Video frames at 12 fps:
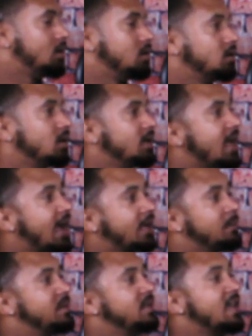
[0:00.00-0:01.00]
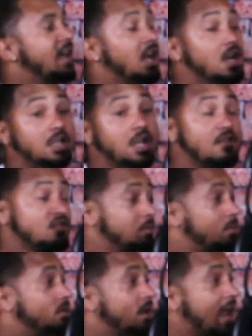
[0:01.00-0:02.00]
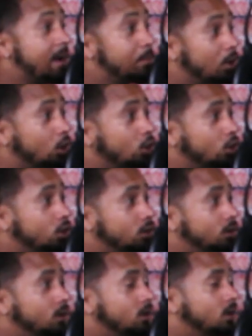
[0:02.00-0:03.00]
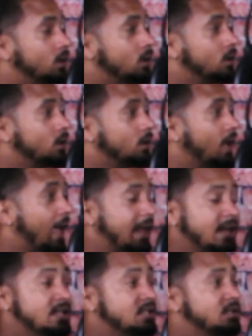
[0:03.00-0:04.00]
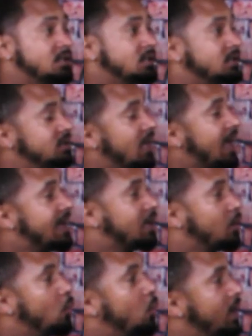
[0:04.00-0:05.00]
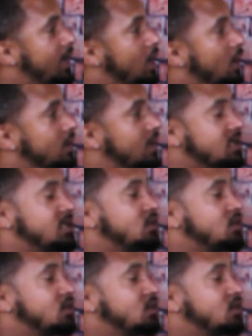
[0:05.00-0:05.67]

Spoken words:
then I could be that uncomfortable neighbor that is like weird because he